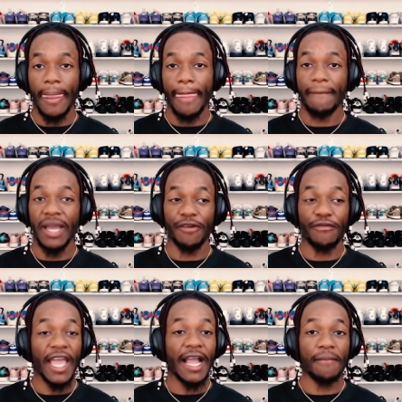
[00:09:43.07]
Matter of
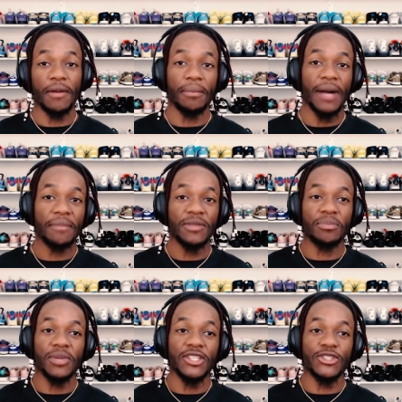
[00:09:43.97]
fact, I'm gonna pop the
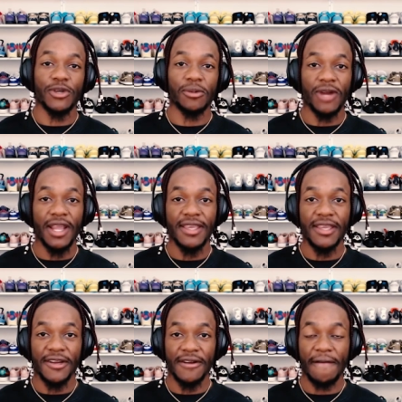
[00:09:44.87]
picture up right
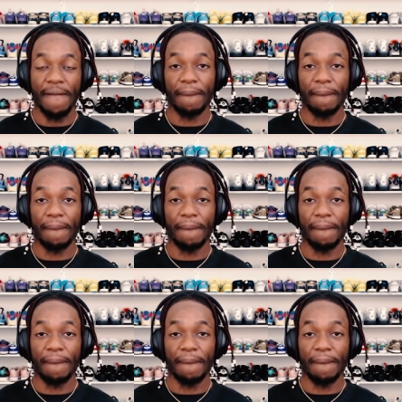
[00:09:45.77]
here.